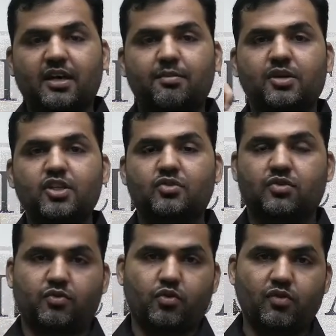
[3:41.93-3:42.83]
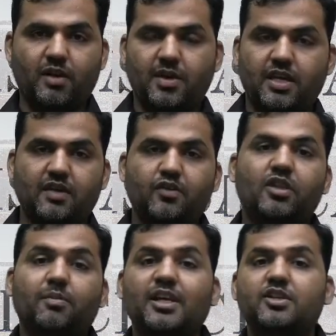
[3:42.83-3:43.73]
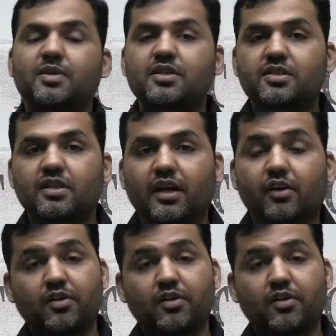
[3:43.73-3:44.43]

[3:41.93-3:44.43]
companies who will be giving you the placements?